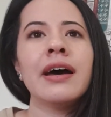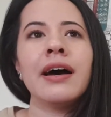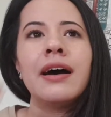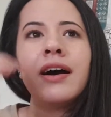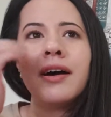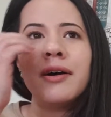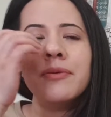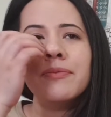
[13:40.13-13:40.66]

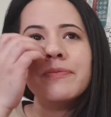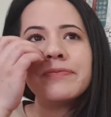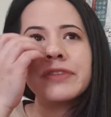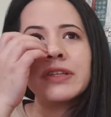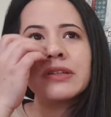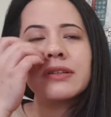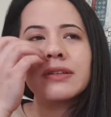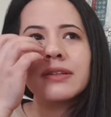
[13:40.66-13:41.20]

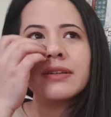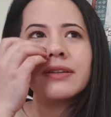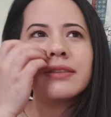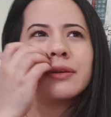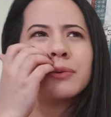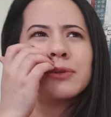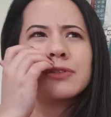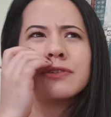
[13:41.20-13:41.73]

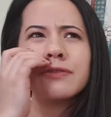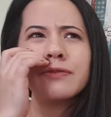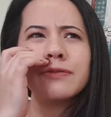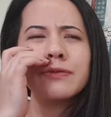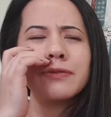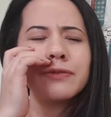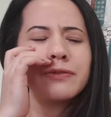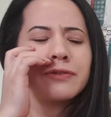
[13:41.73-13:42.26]
There was a
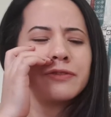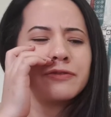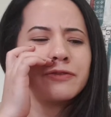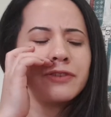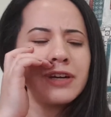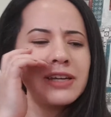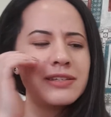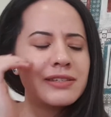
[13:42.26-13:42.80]

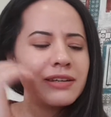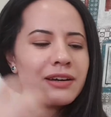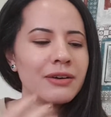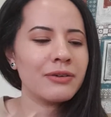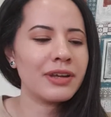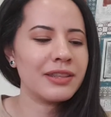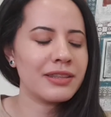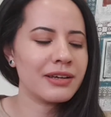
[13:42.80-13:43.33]
phrase that I
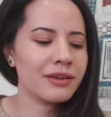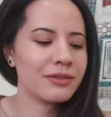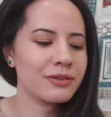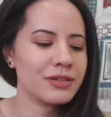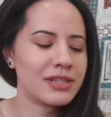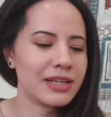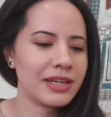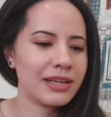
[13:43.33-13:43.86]
read the
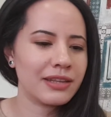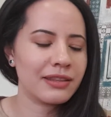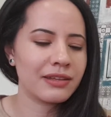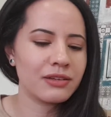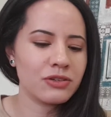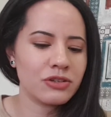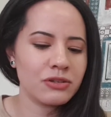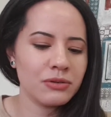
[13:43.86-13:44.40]
other day,
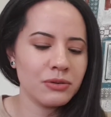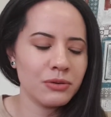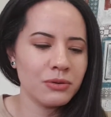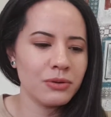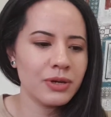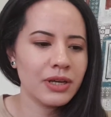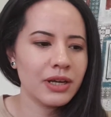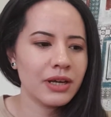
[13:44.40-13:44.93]
that
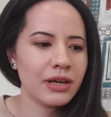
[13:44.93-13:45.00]
to